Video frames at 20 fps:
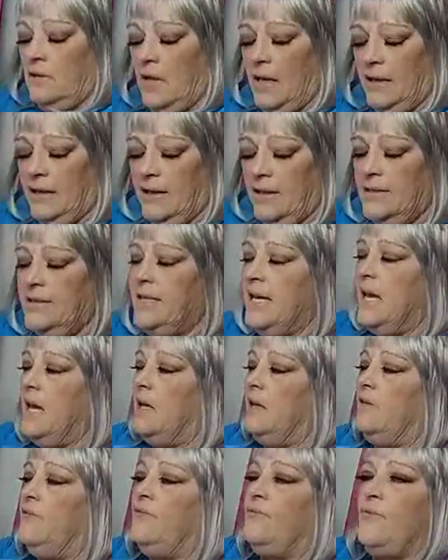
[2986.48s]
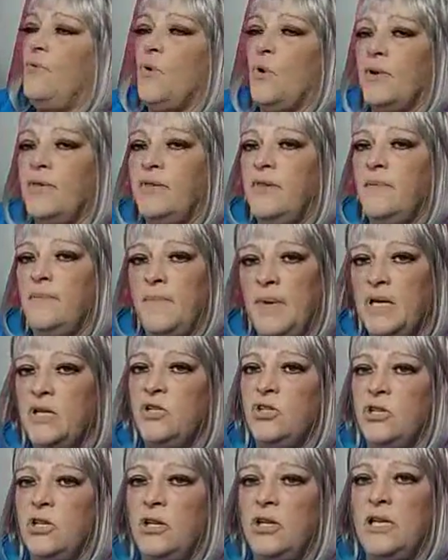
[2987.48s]
Like I said, fourth
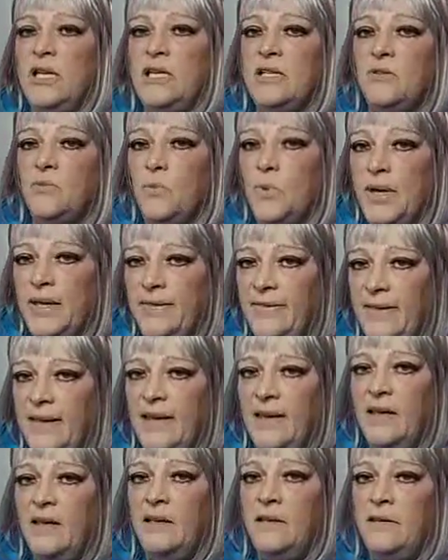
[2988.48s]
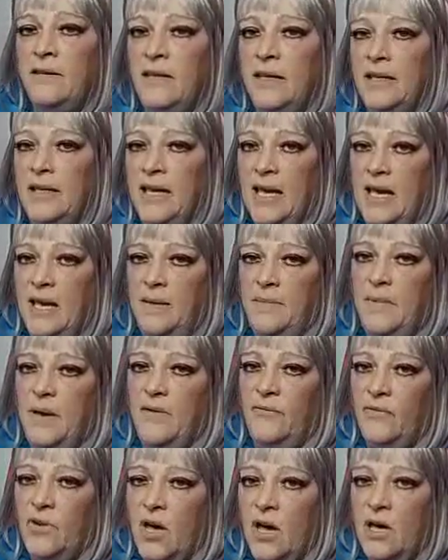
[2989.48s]
dimension is within the game
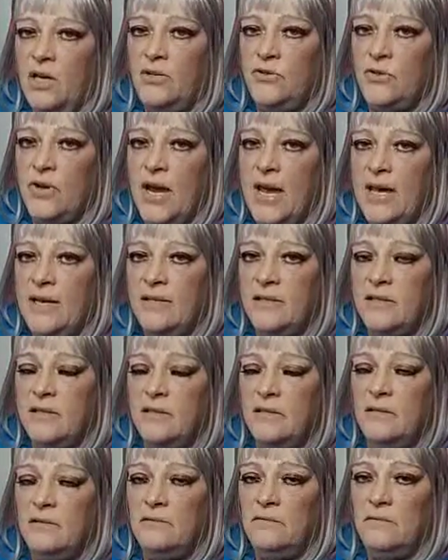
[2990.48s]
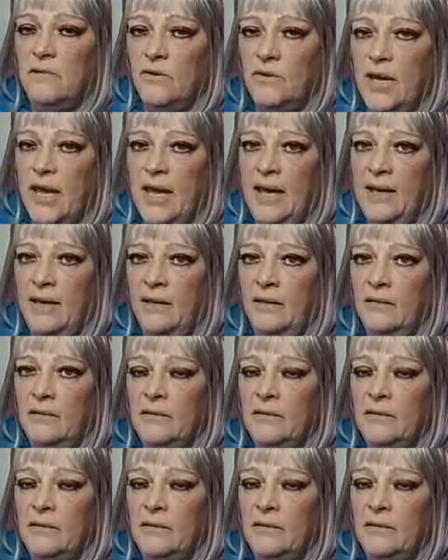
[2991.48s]
of contrast, okay?